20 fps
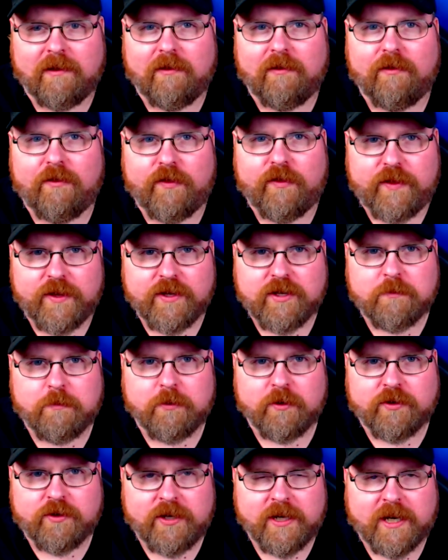this
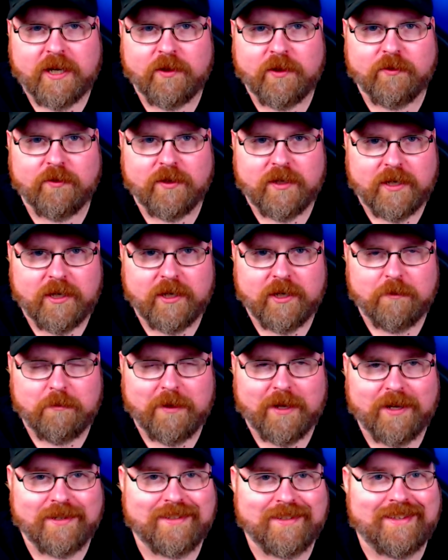particular year
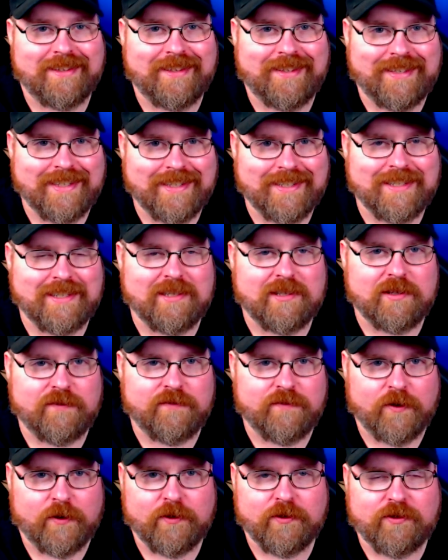because this is the
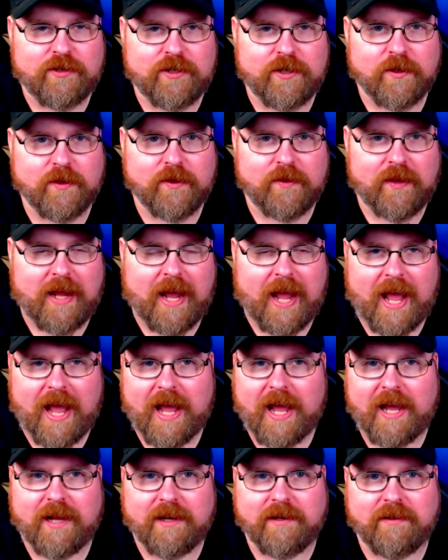first year that they
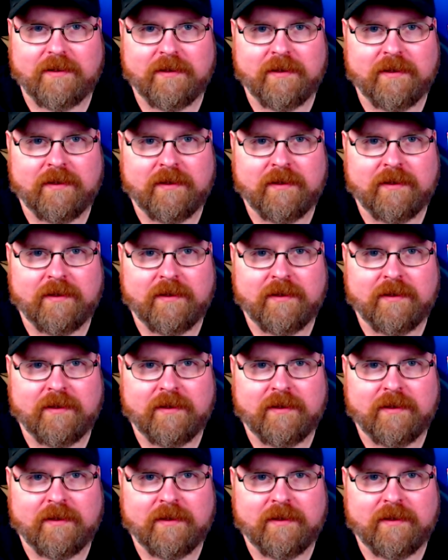had